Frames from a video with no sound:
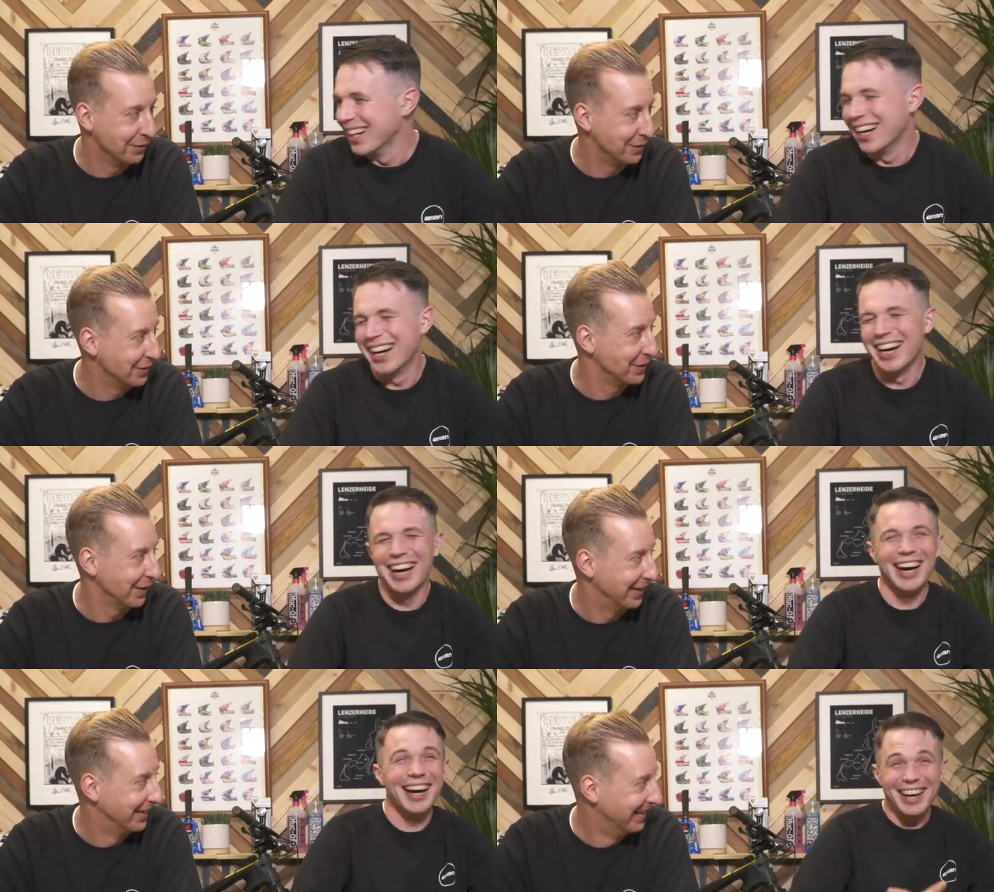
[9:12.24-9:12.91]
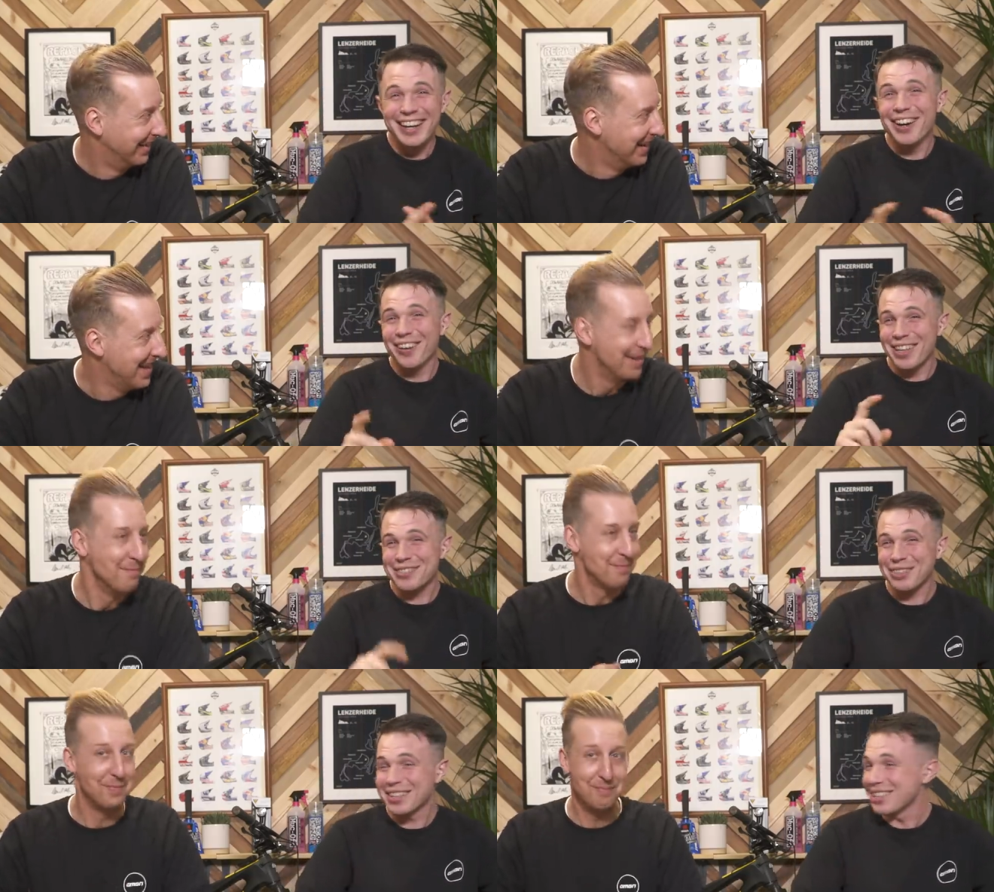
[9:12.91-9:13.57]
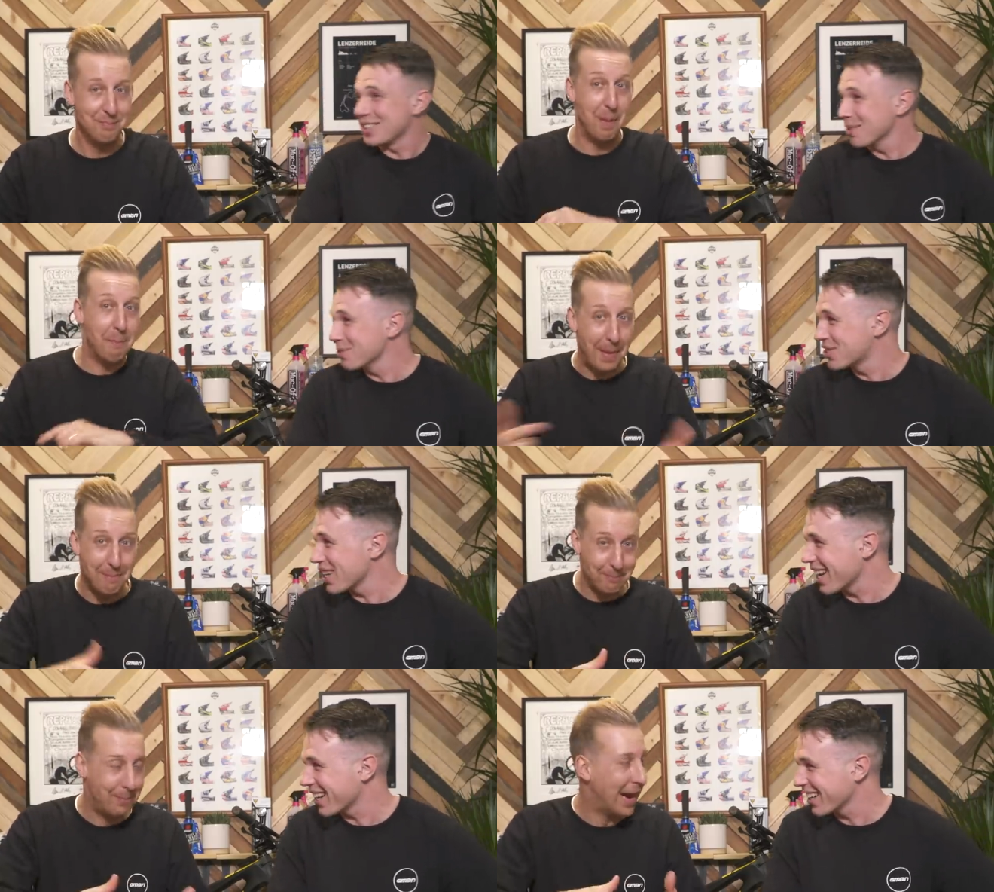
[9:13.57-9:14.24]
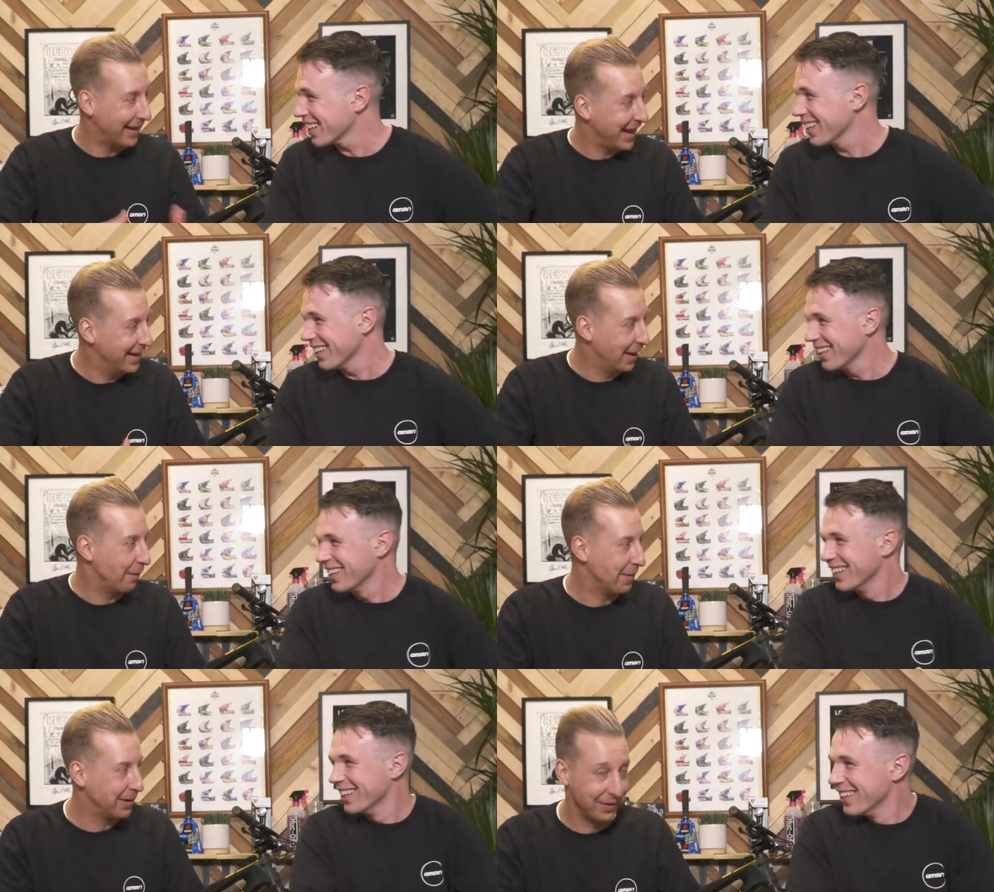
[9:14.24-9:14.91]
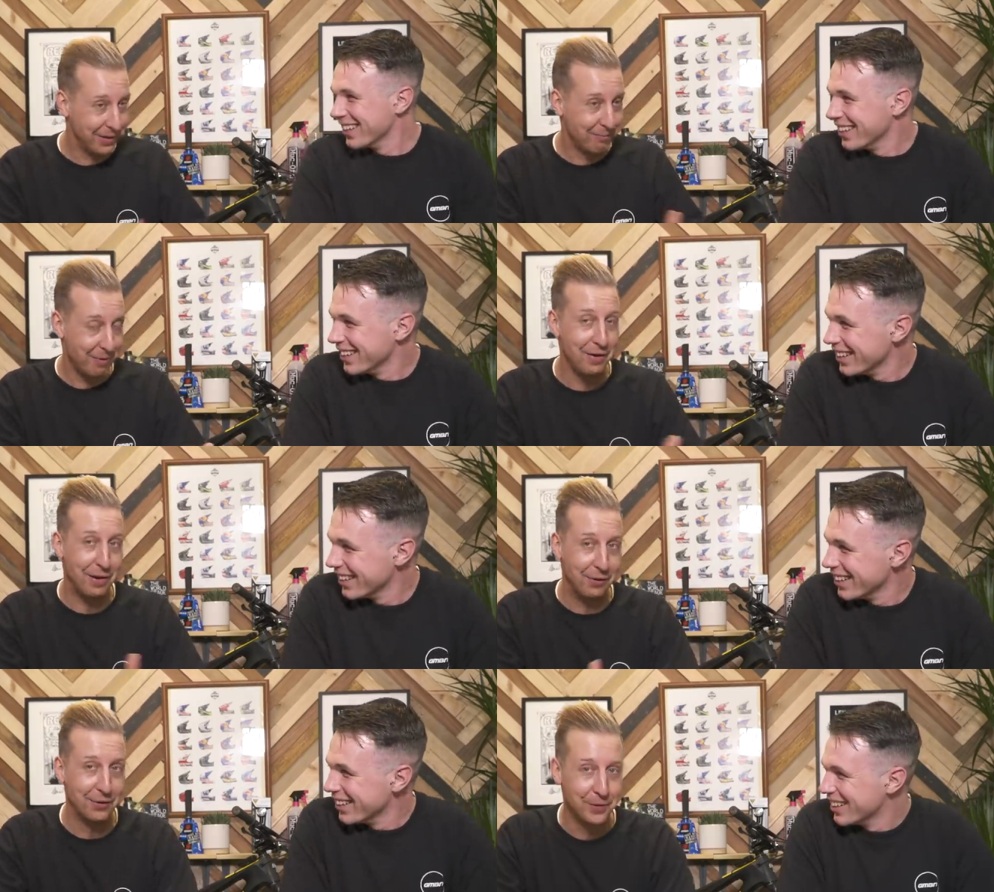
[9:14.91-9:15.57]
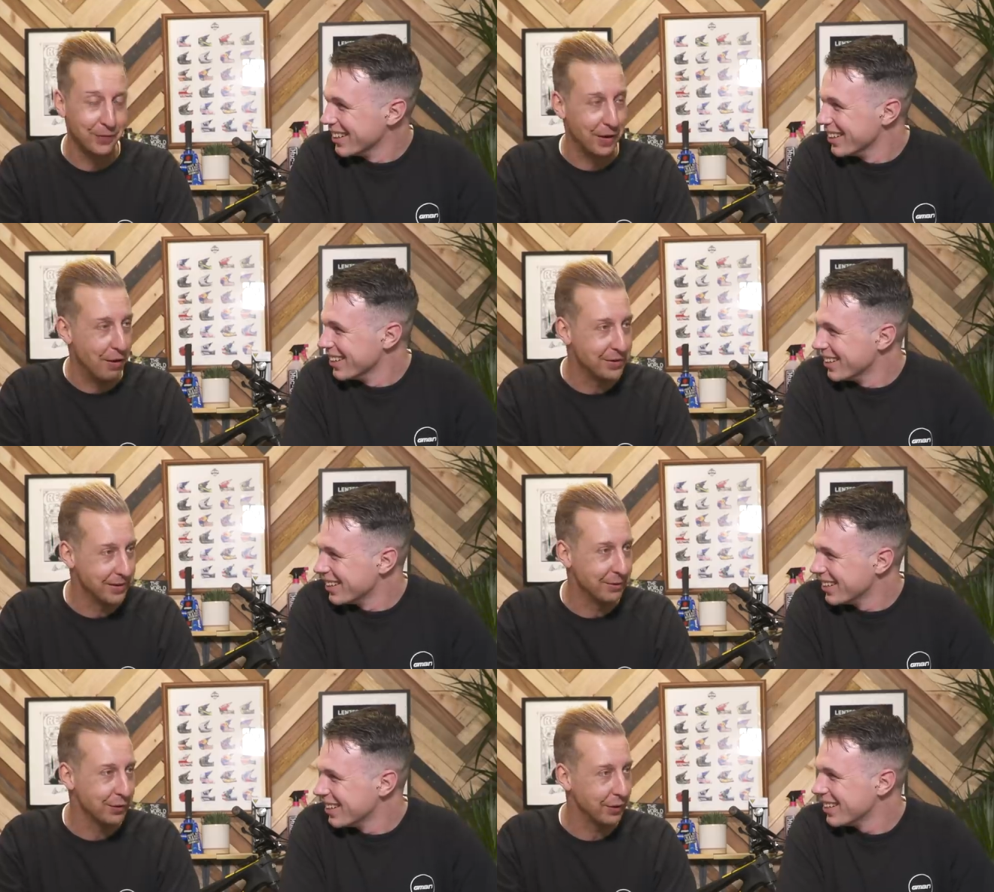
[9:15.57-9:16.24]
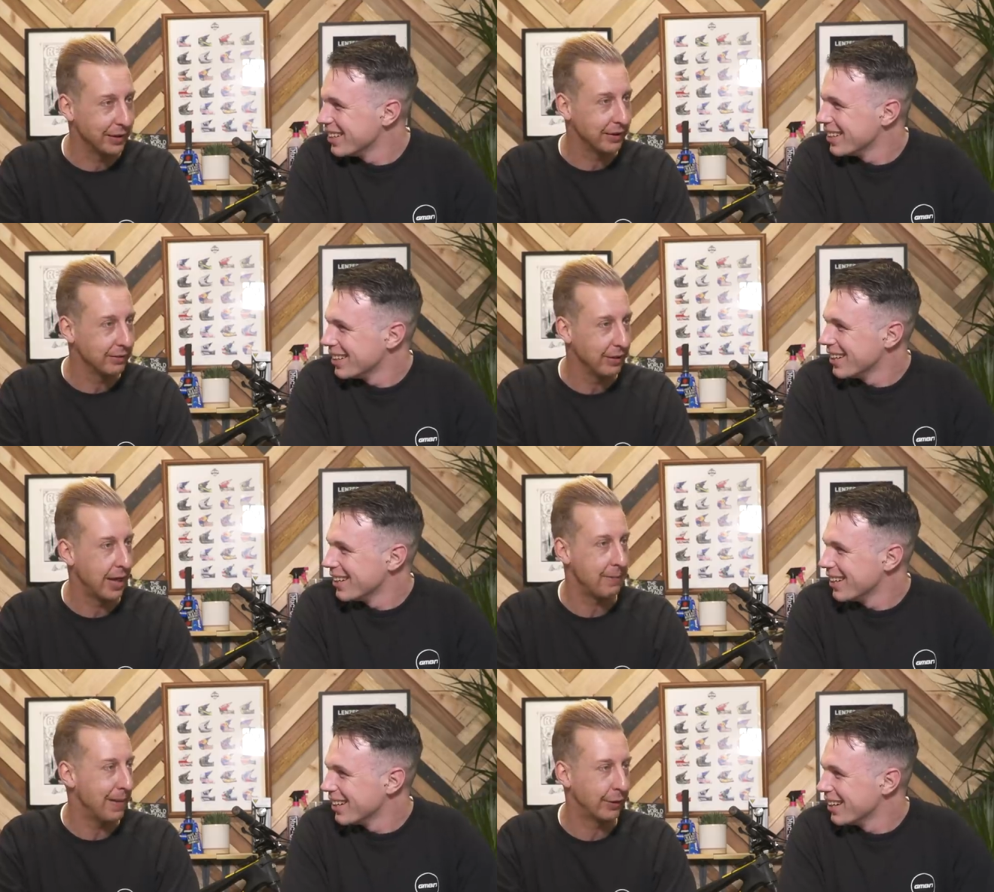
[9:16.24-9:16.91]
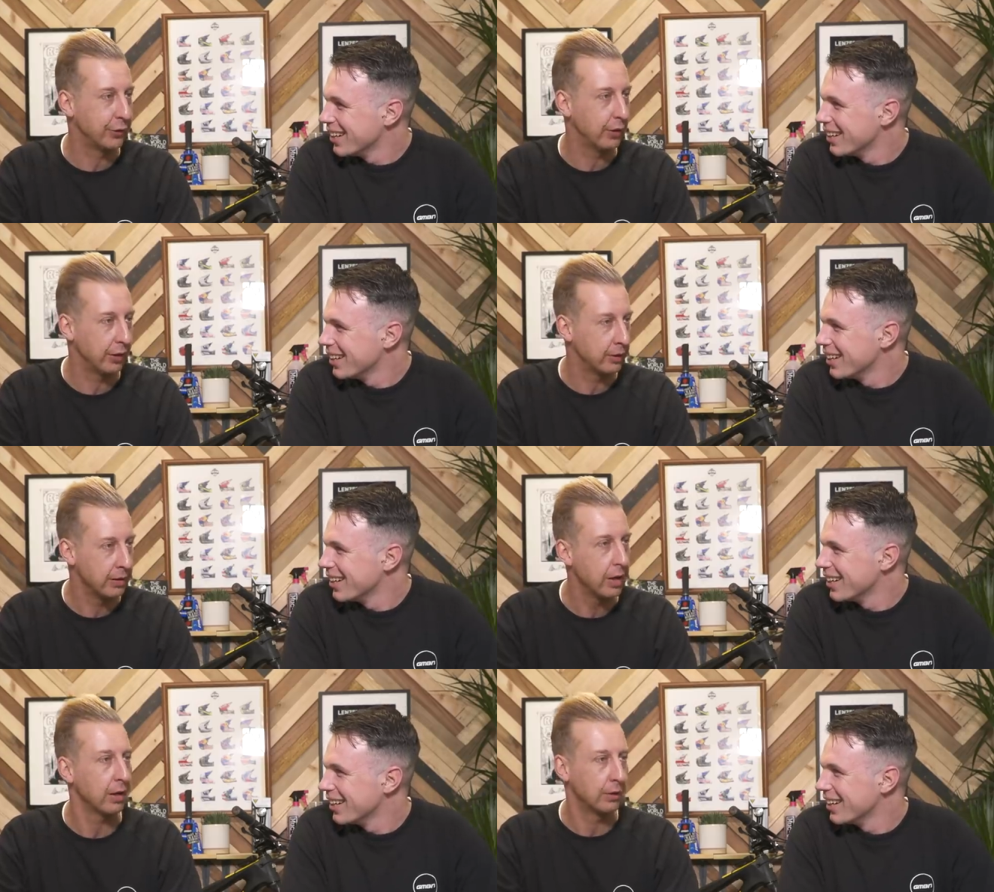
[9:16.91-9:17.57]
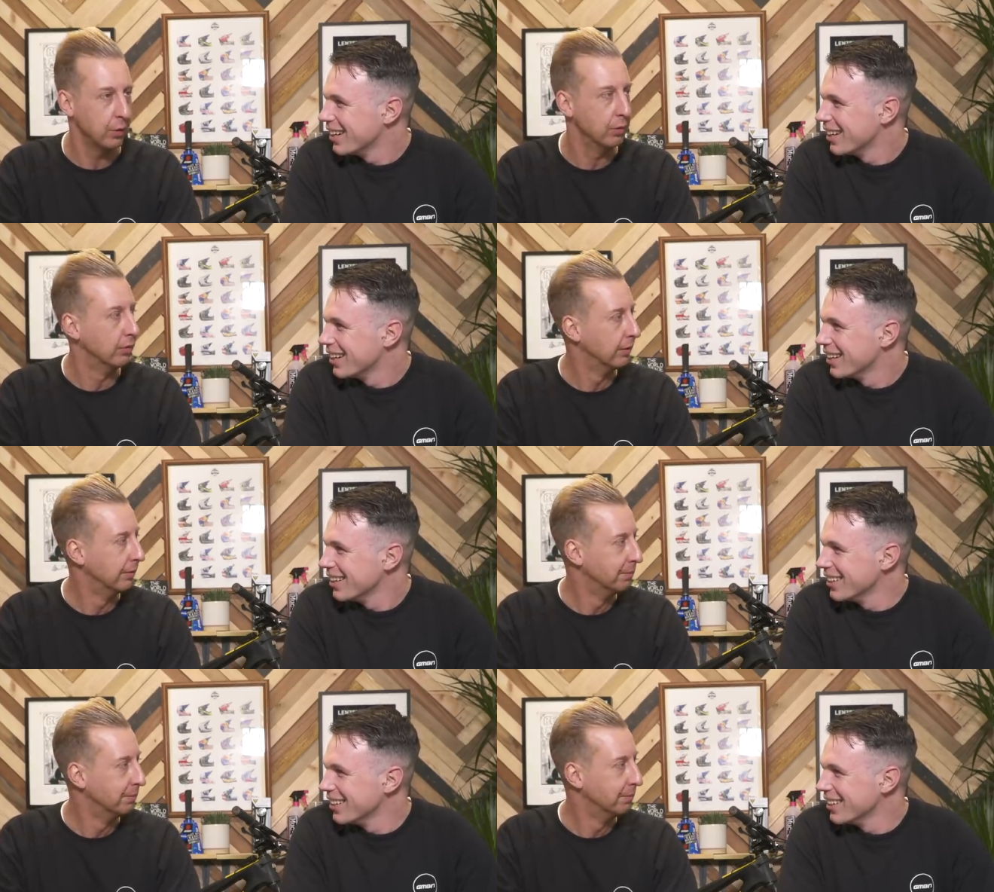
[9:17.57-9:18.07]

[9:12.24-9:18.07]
Speaker 1: I know, that's why I had to double but check. Back then, I went on the product launch for those and it was like, eight pounds. You're like, yeah, cool.